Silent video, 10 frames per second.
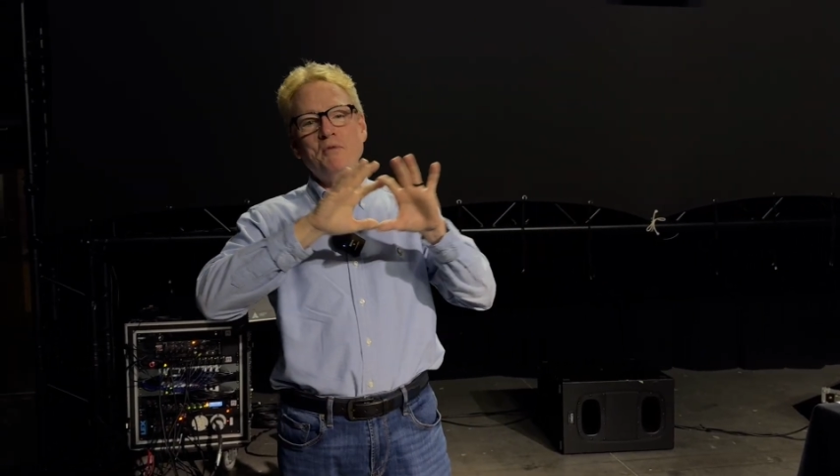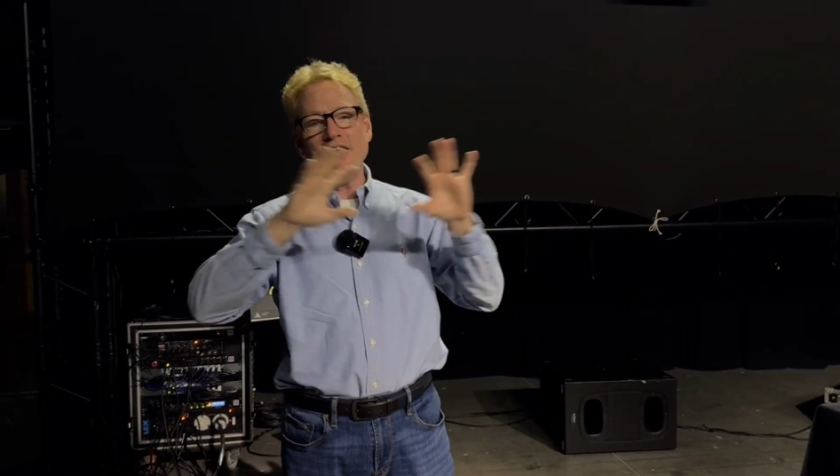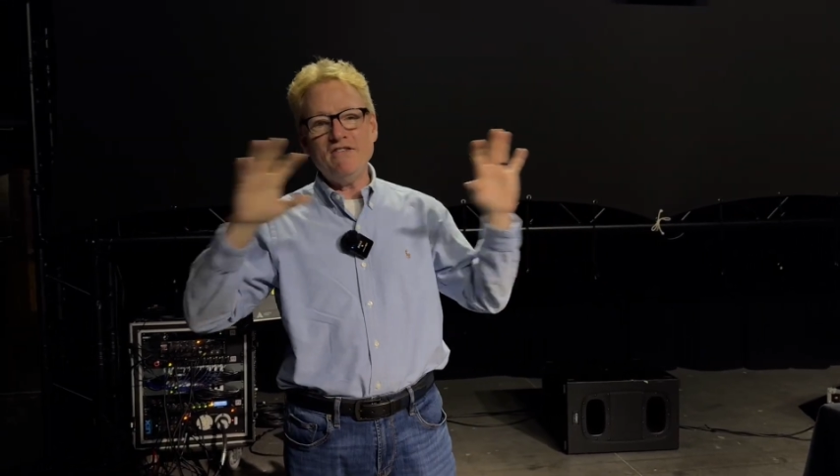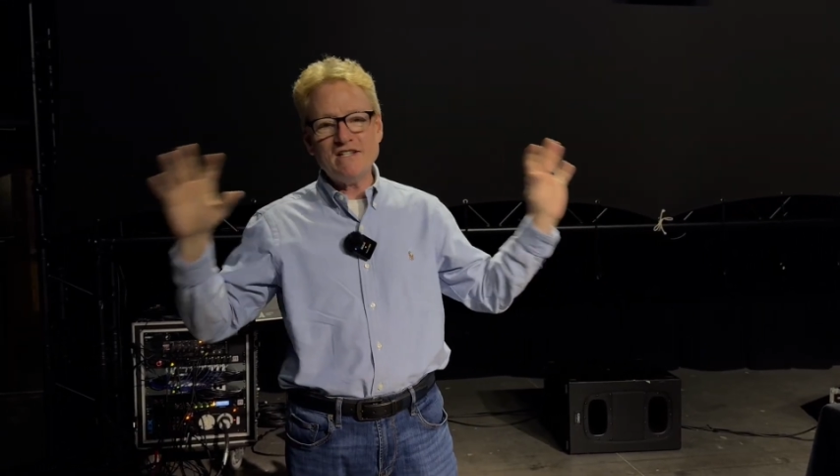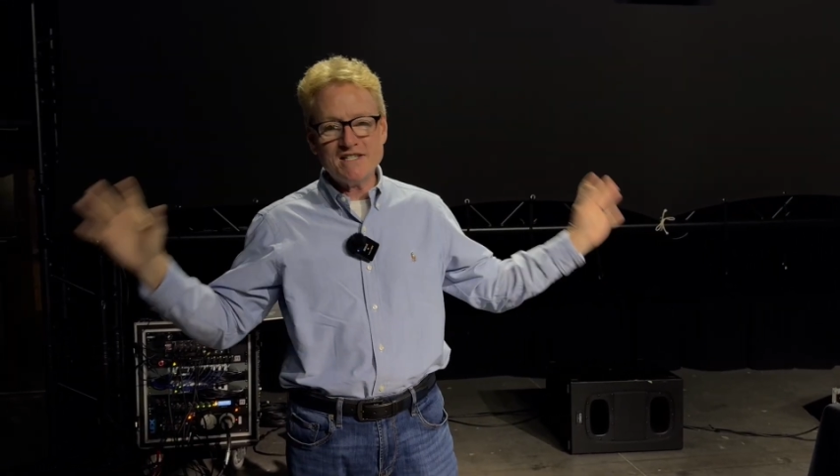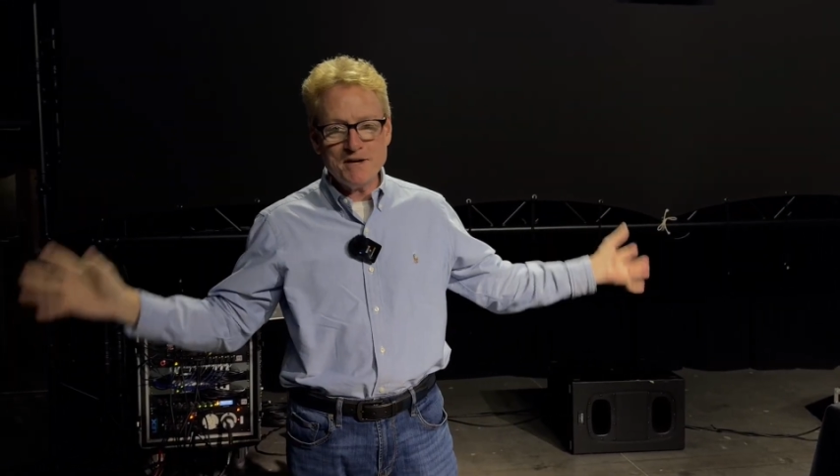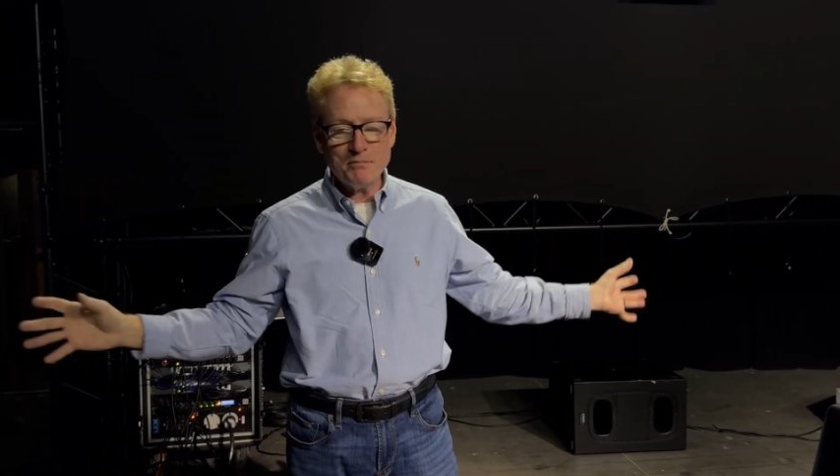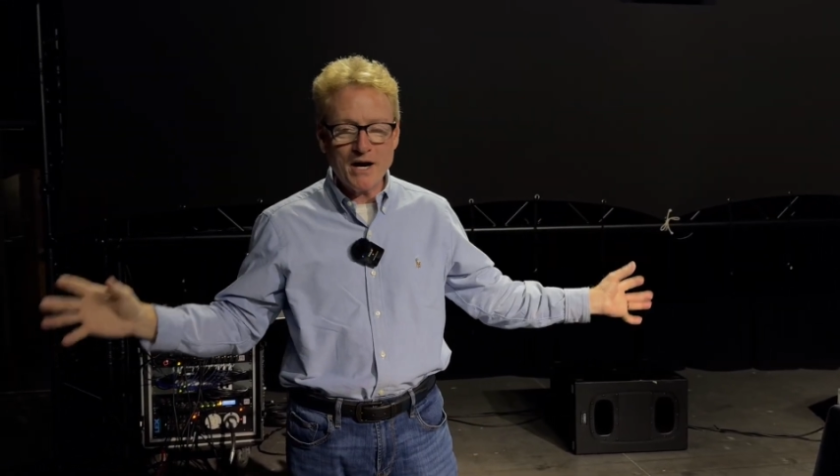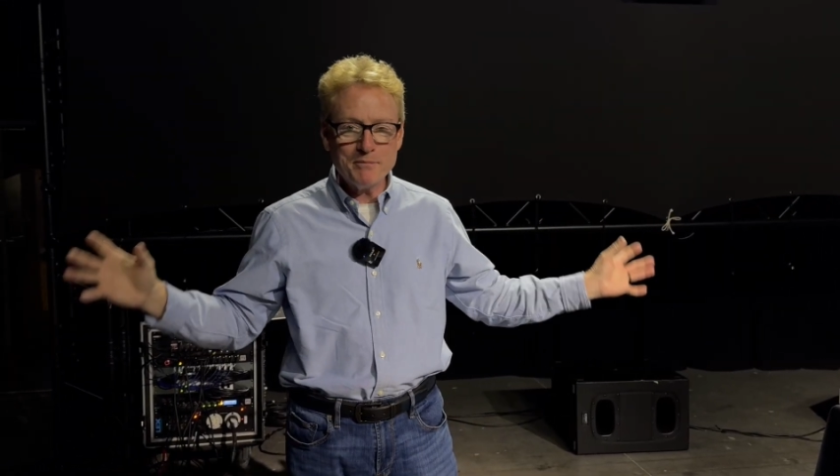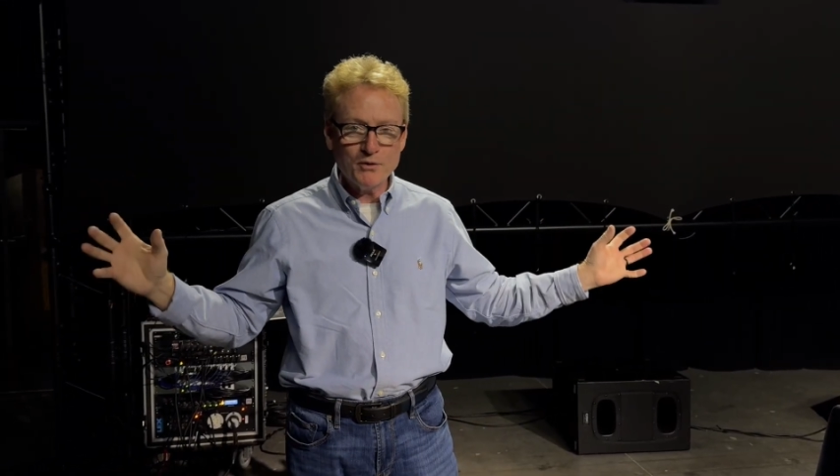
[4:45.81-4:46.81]
PVC
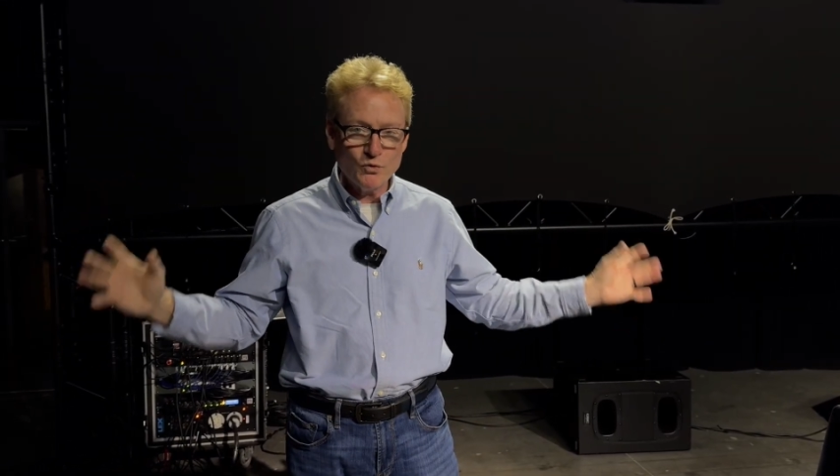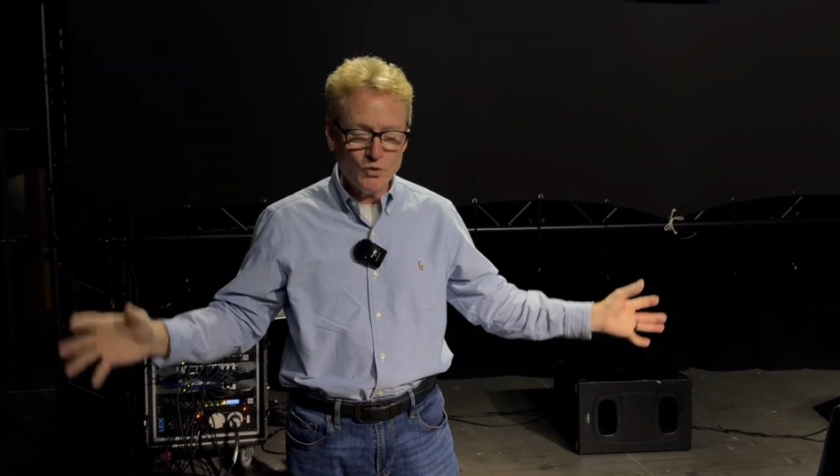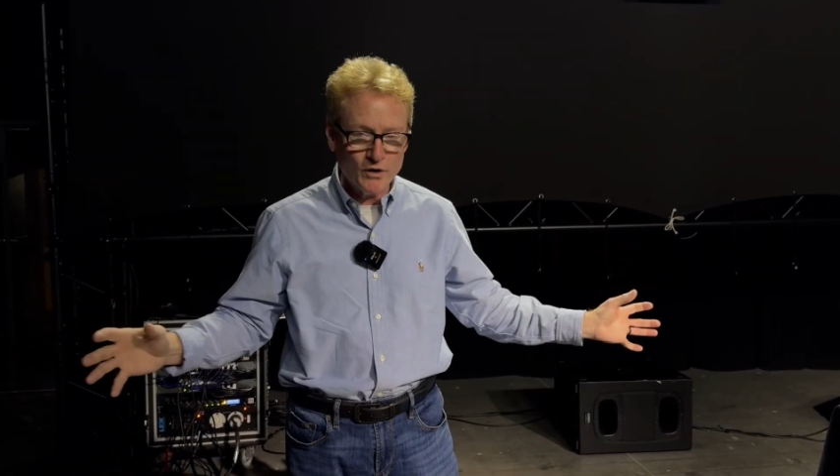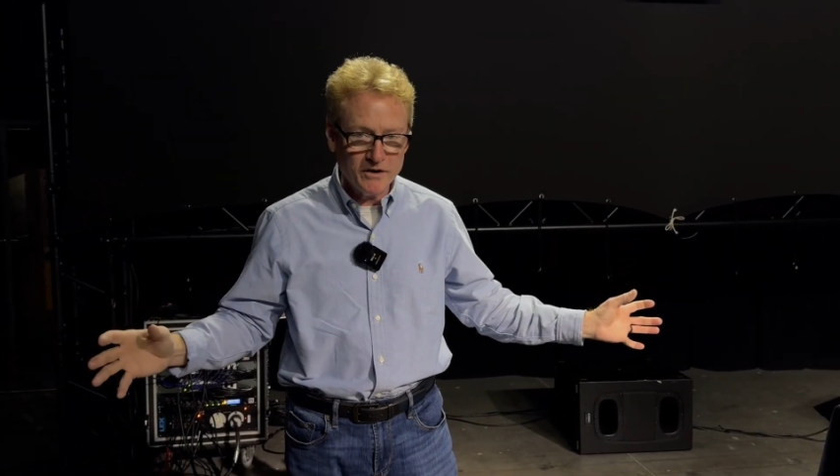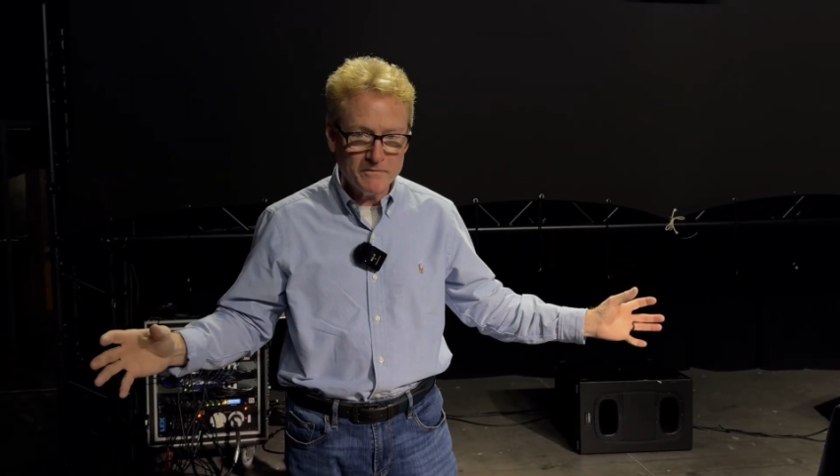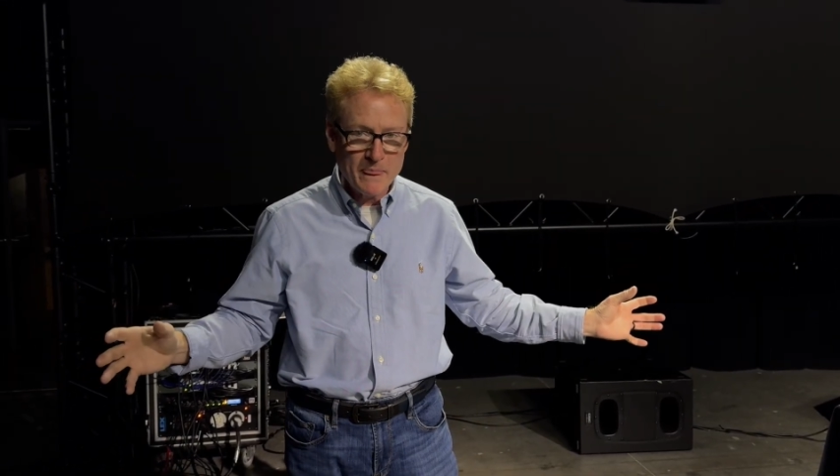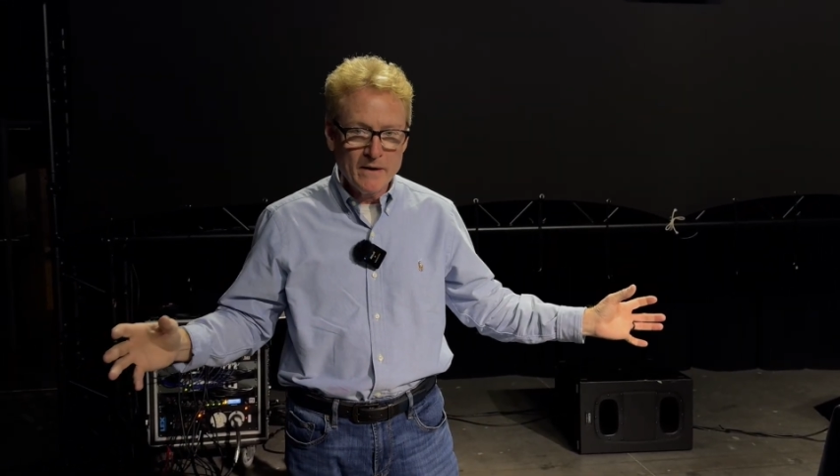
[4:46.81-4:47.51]
pipe and wood.